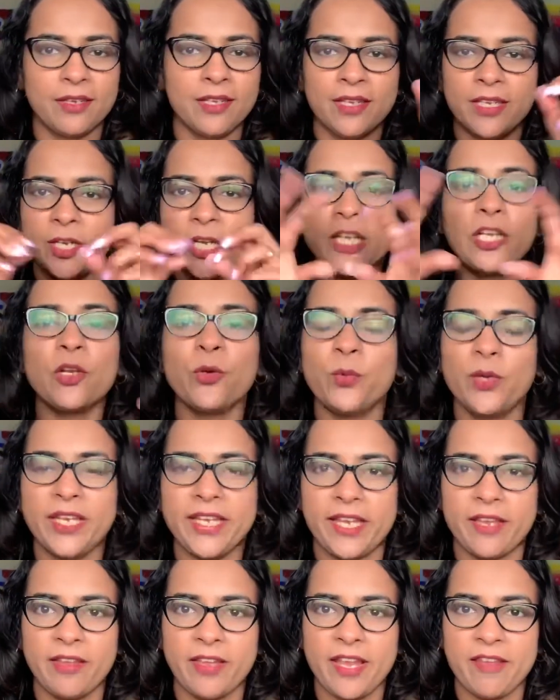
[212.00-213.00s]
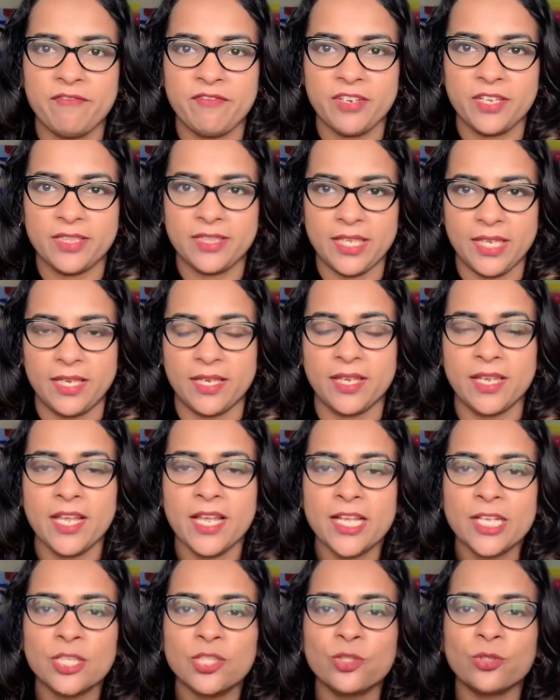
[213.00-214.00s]
including everything.
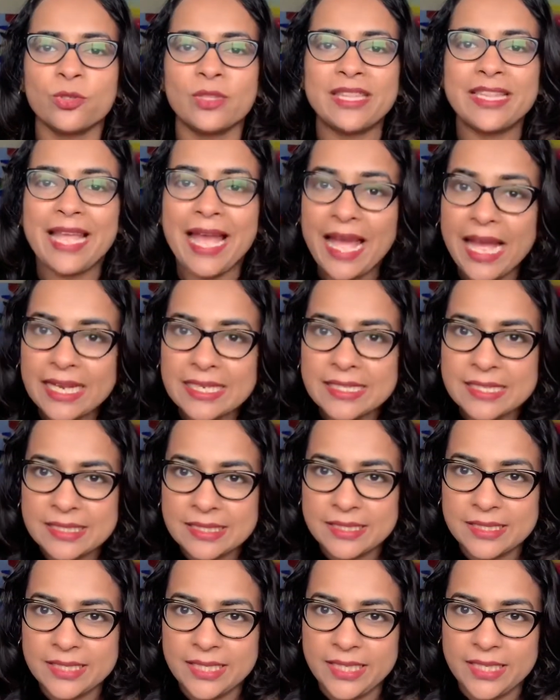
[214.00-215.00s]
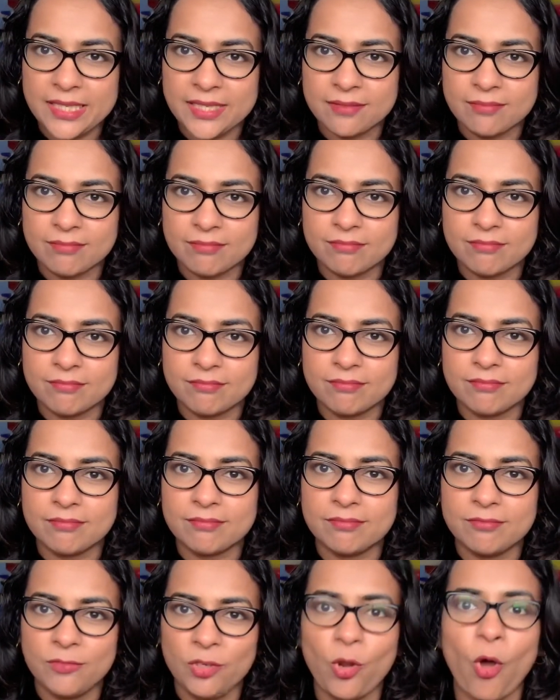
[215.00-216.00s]
So that's the
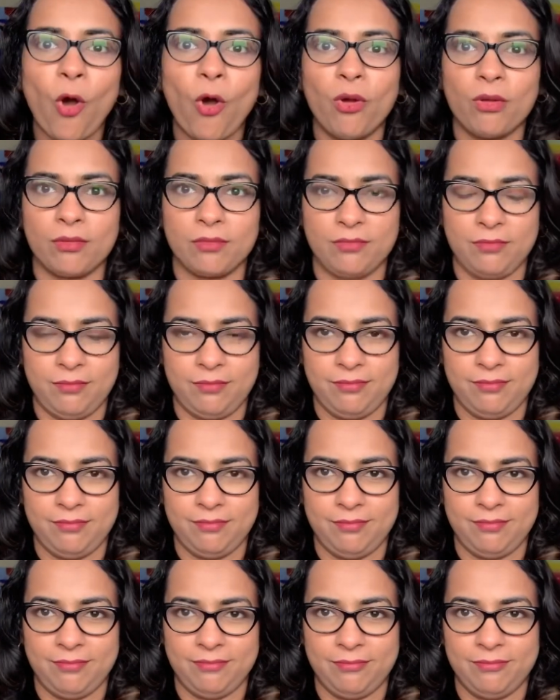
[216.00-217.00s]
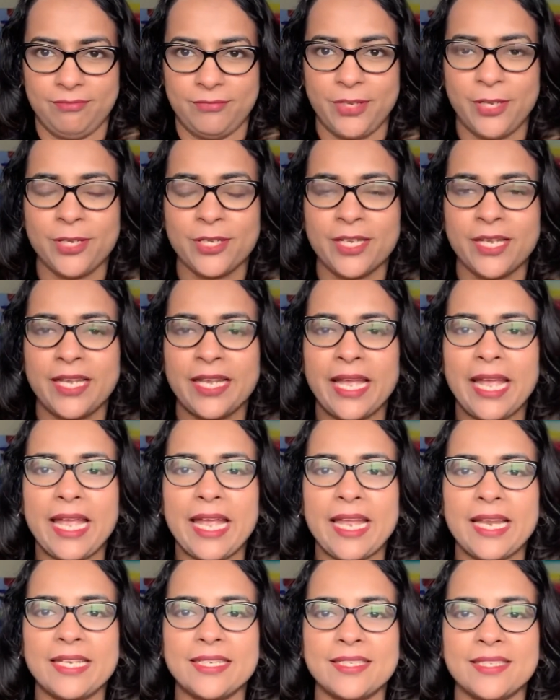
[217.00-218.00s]
Langue.
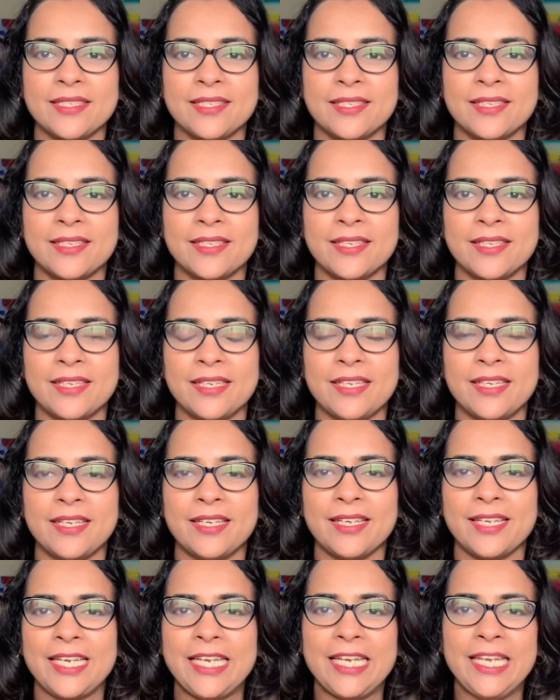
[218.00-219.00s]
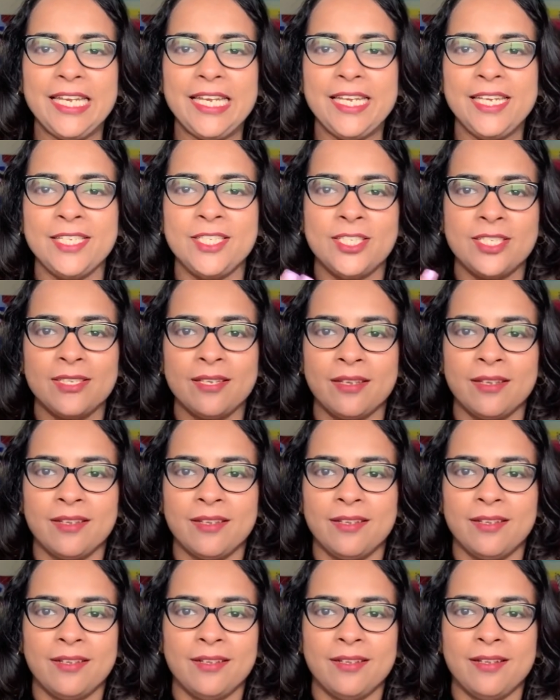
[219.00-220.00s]
And each
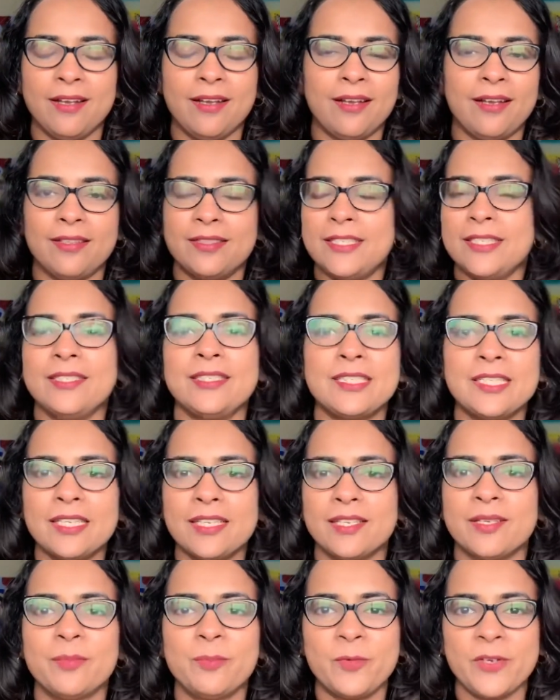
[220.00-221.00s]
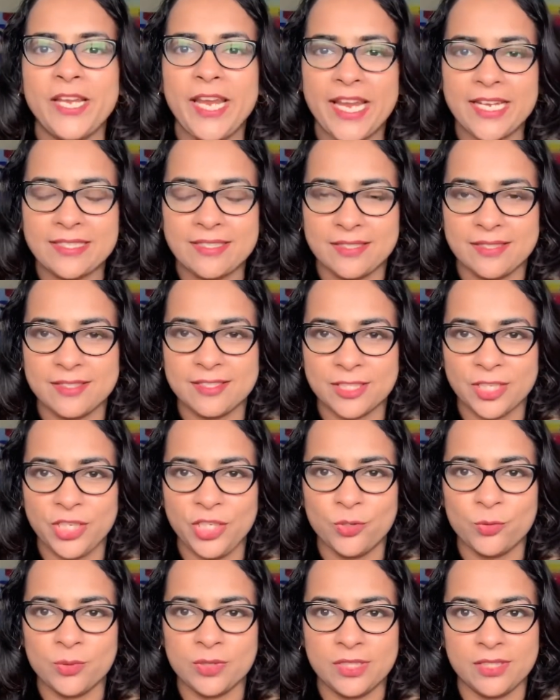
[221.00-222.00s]
this pre-exist
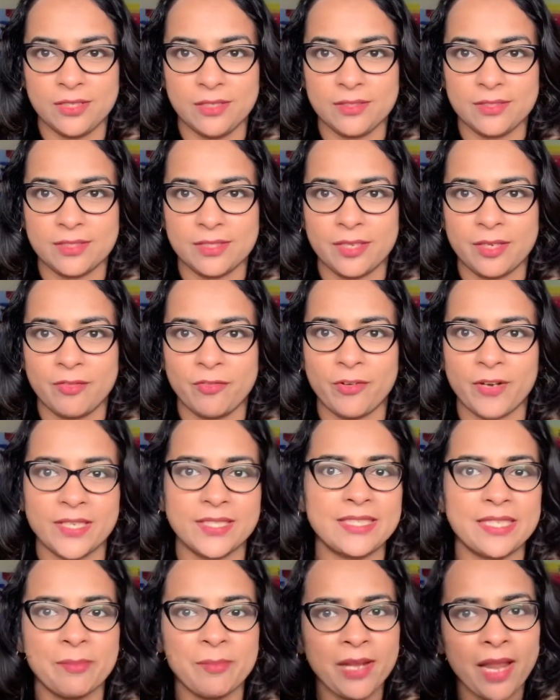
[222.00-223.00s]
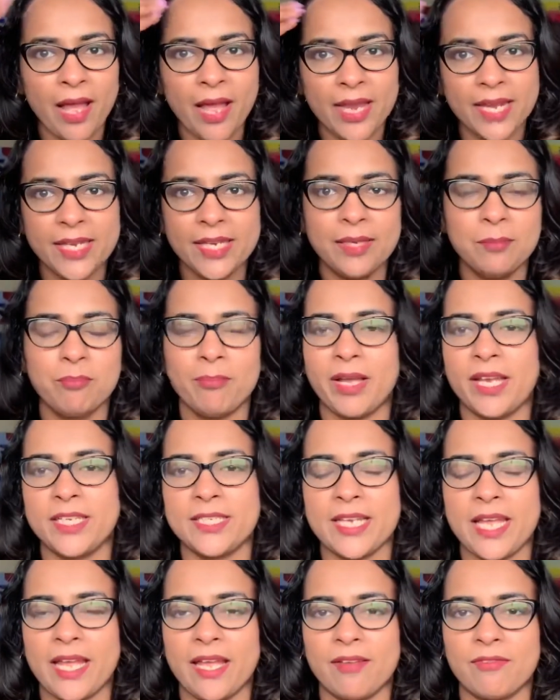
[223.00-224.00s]
uses. For example, I might
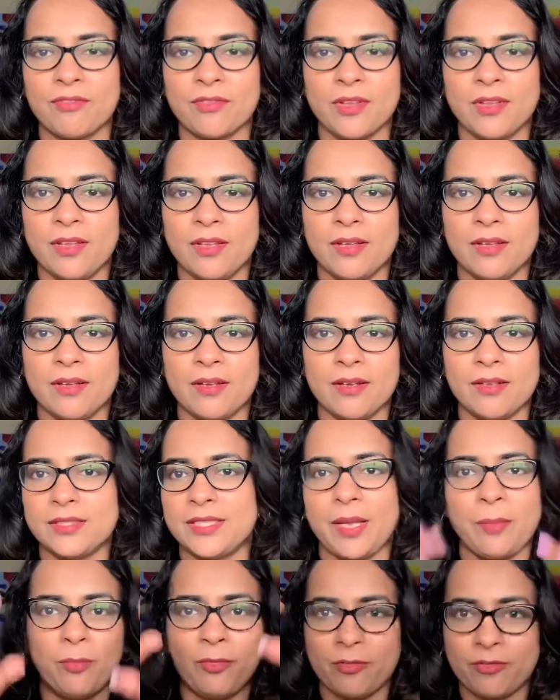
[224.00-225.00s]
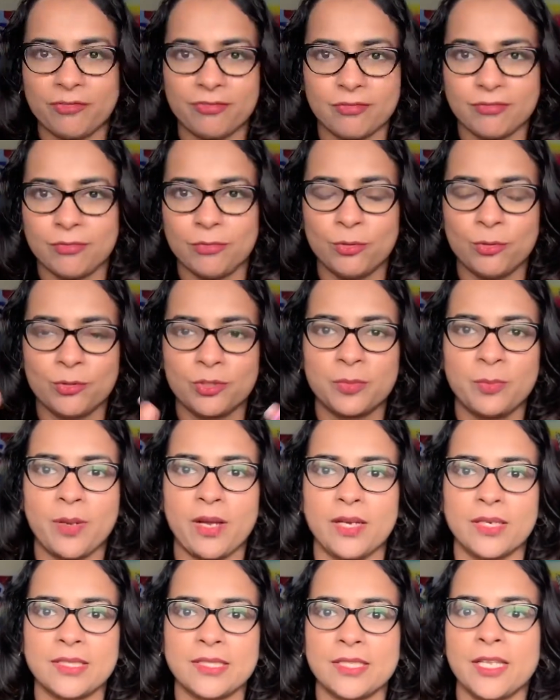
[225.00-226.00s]
have some of those
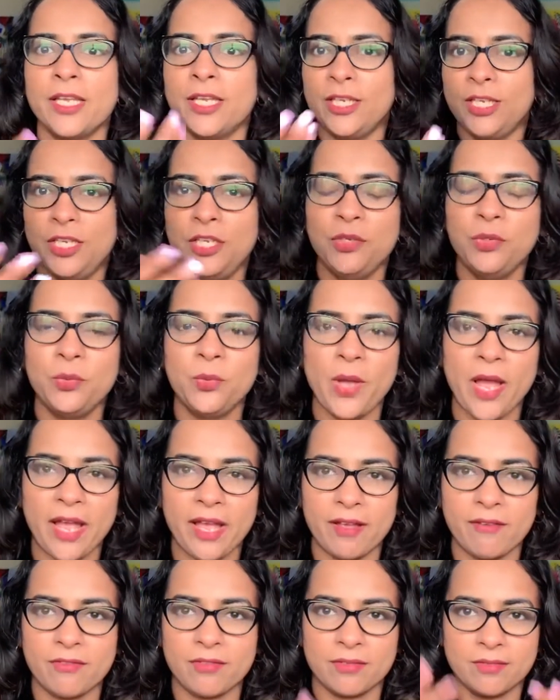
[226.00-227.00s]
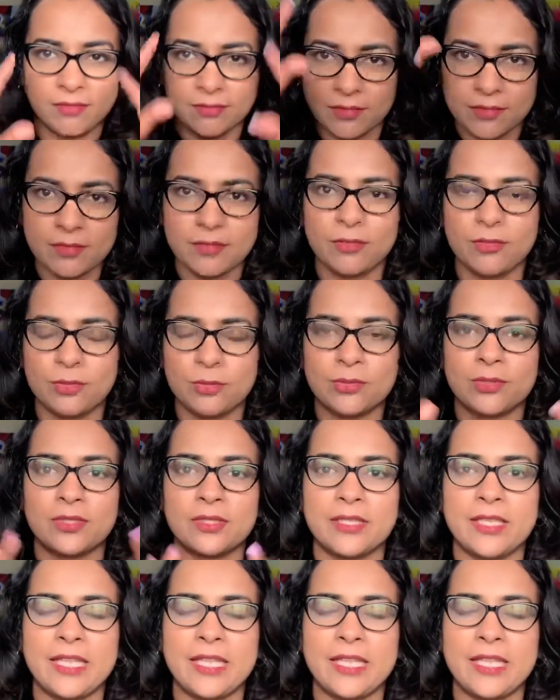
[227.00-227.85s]
parts, you have those